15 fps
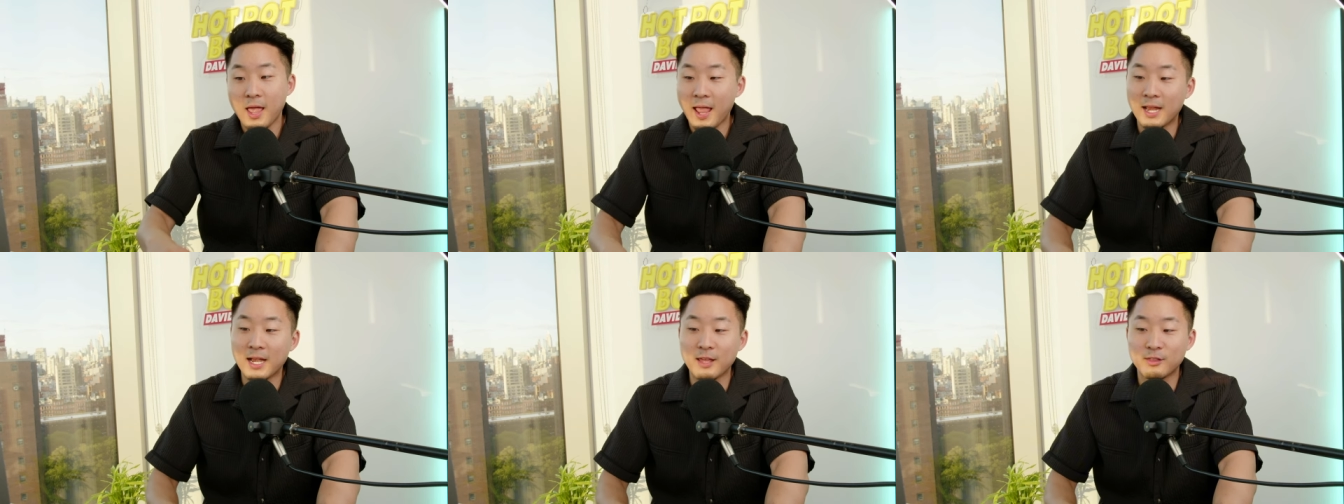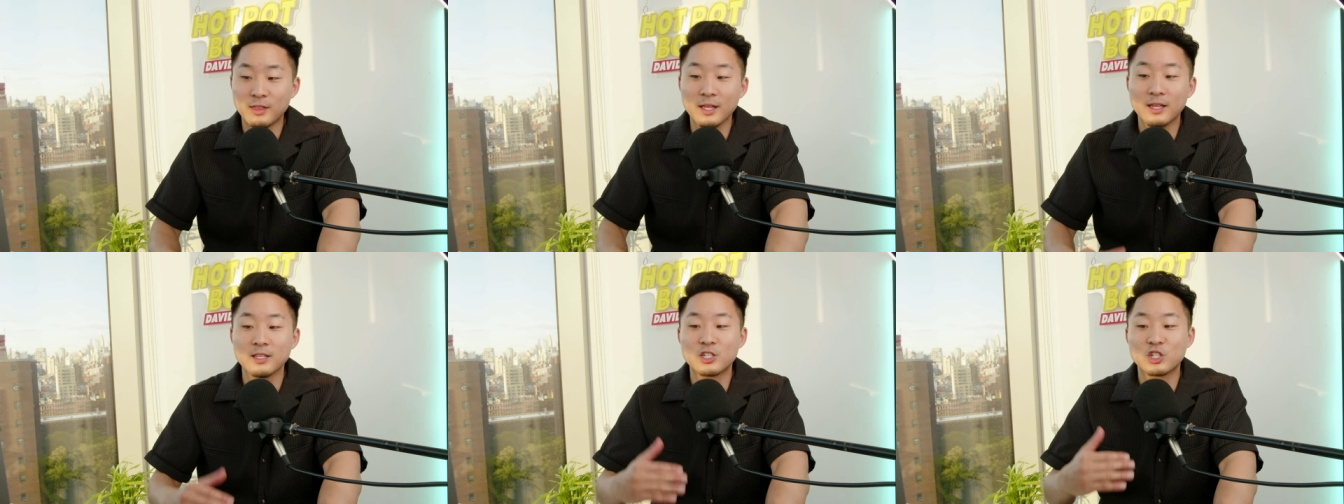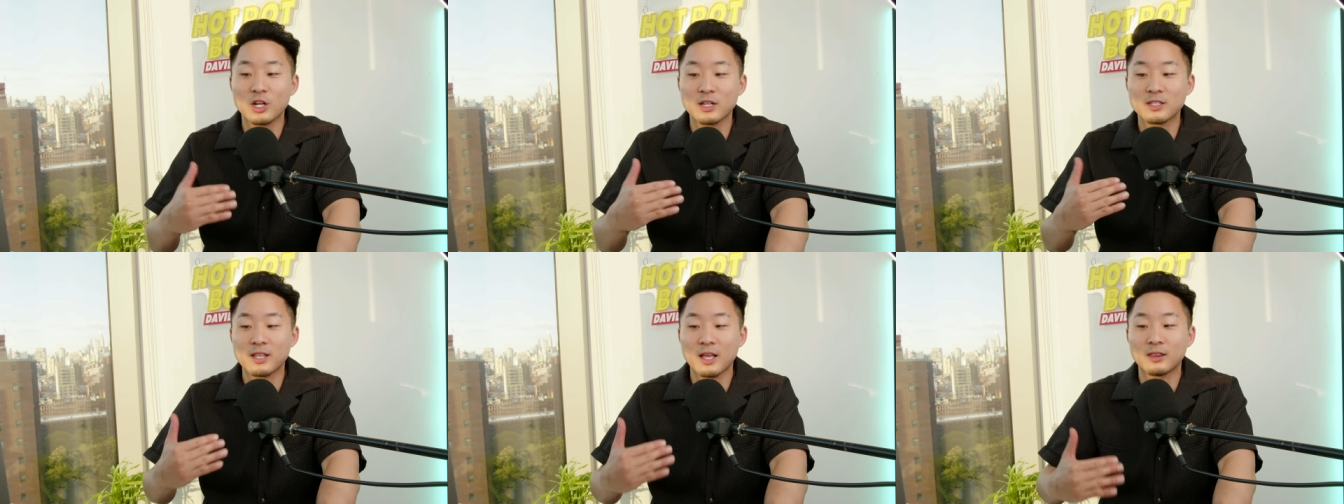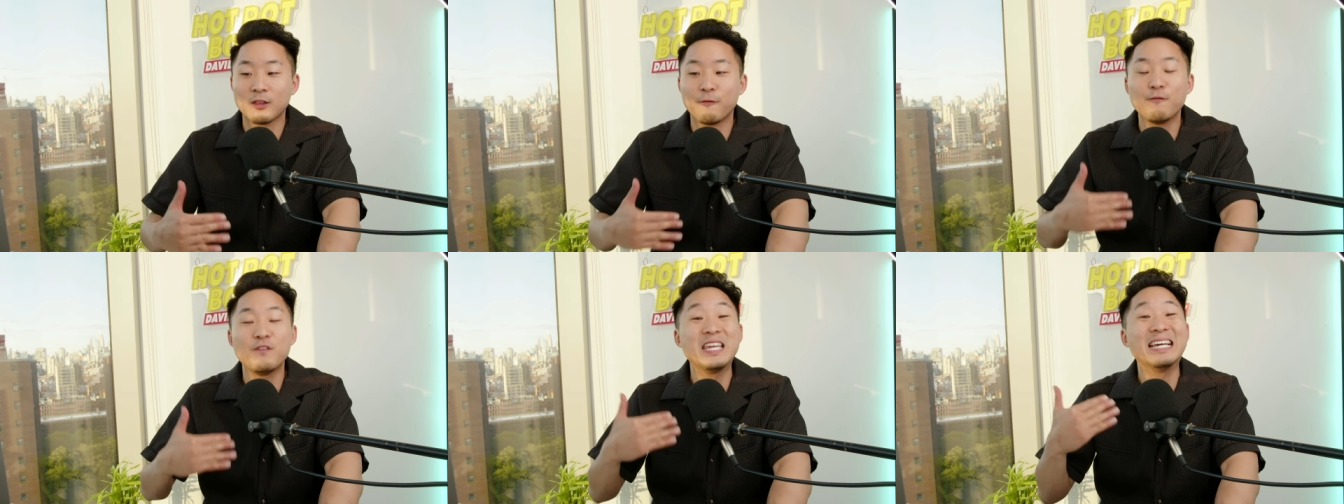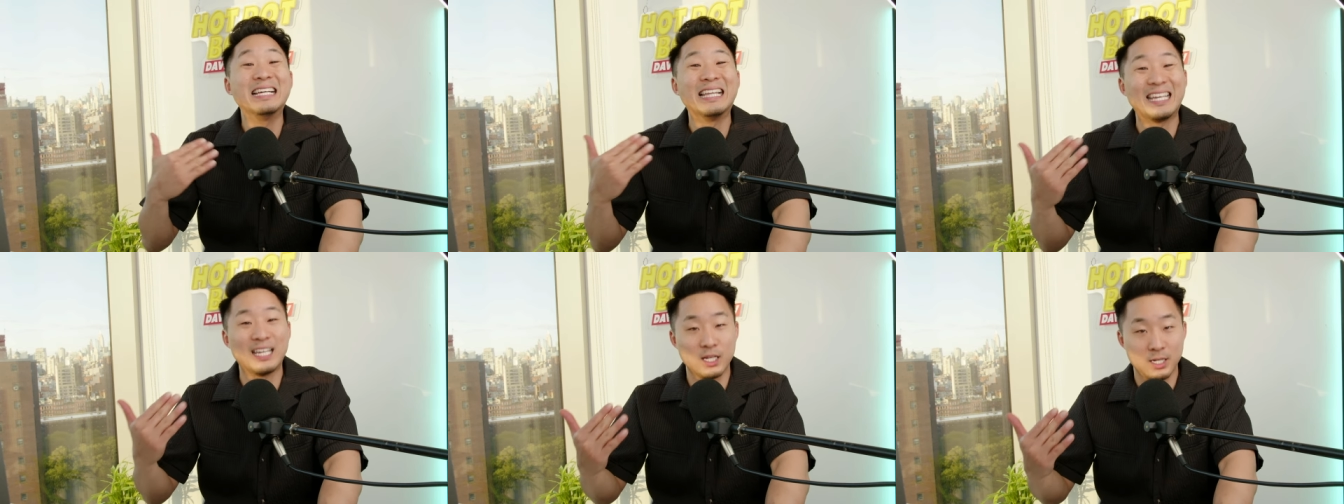And I think it's just that the
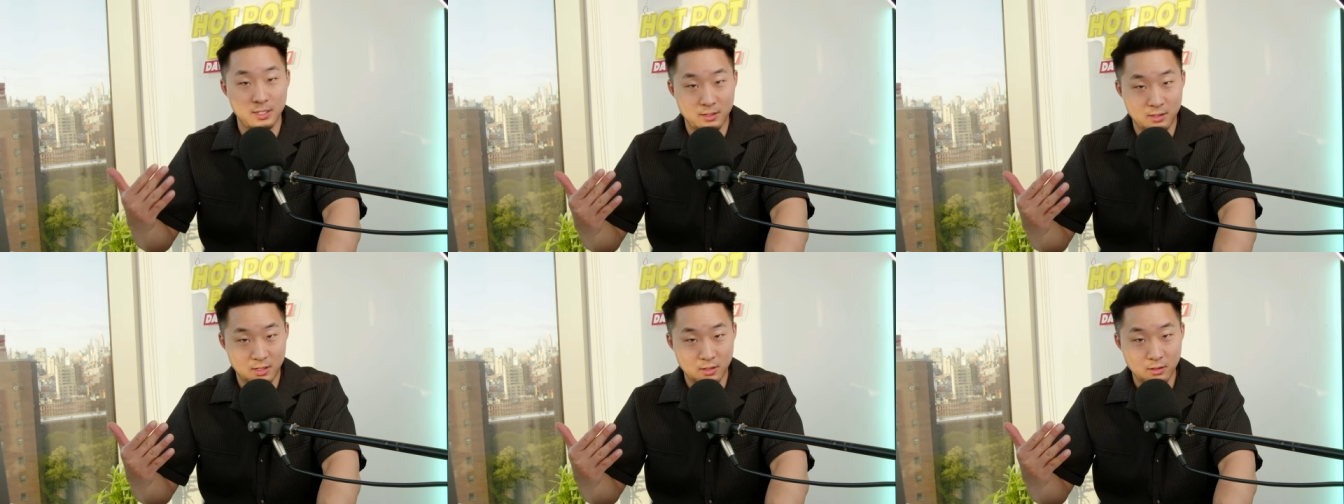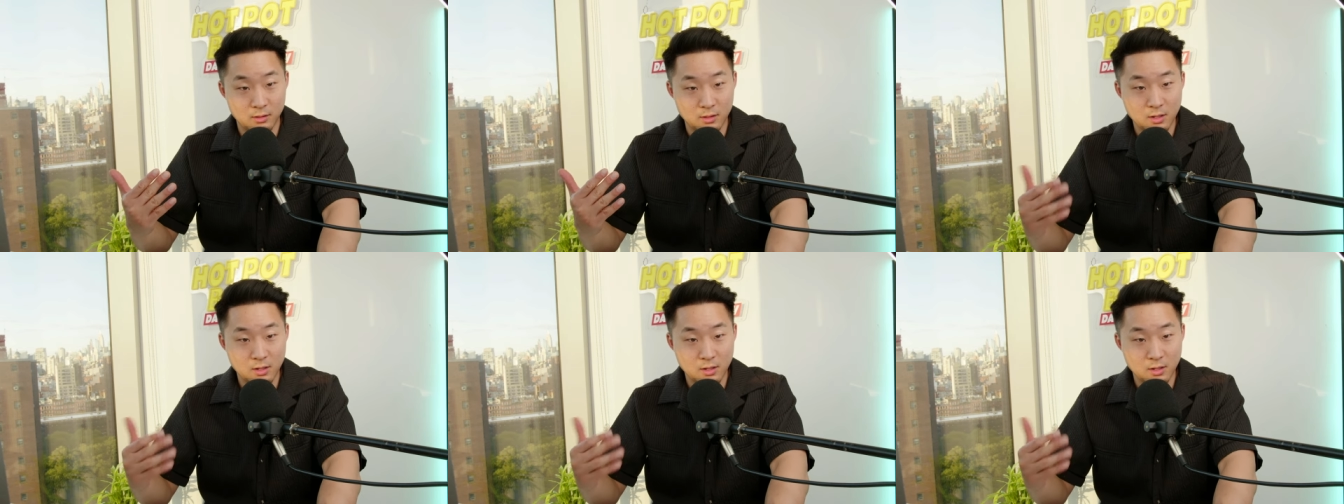feeling is